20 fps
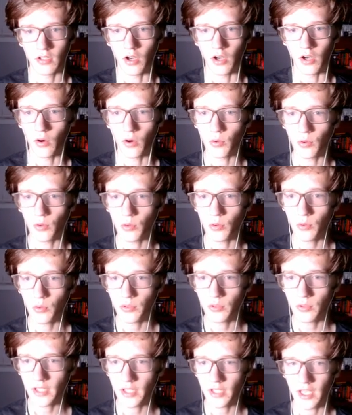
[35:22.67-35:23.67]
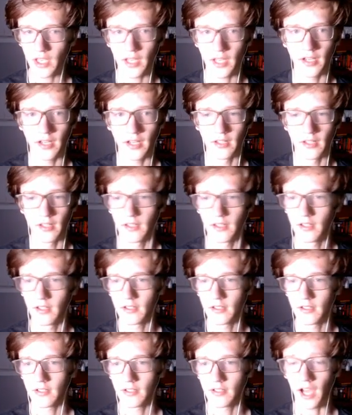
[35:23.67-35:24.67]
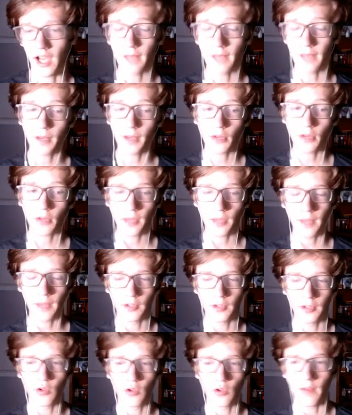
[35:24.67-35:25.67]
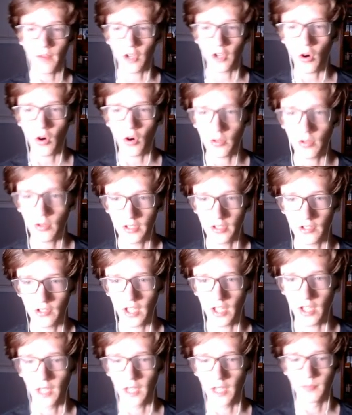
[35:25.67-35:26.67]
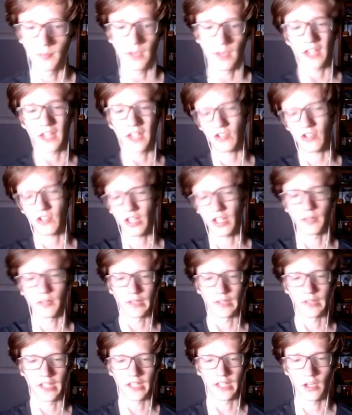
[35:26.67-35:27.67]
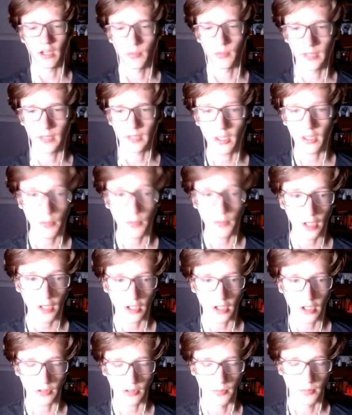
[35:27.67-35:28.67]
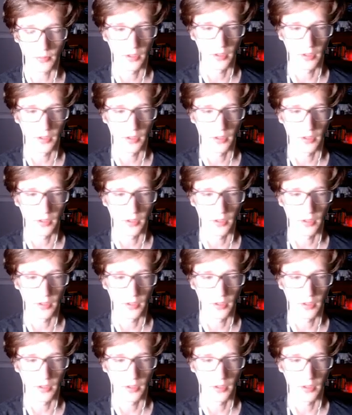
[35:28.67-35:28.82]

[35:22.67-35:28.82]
oh yeah. I better be able to drive a car in this game. Actually, I don't really care, but that would be awesome.